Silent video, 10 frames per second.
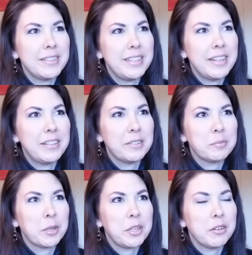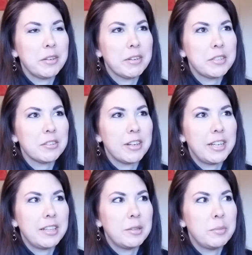the end of Mercury retrograde
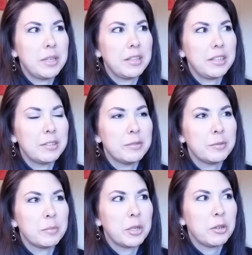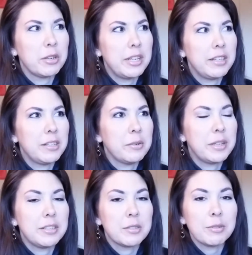and the beginning of Mercury
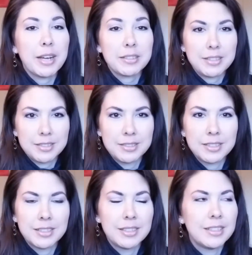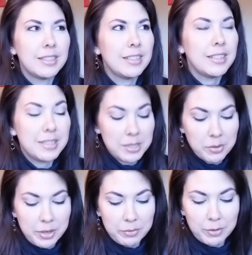going direct is
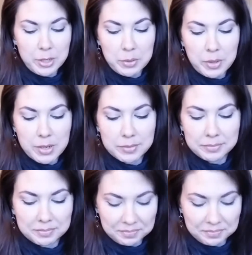going for you all.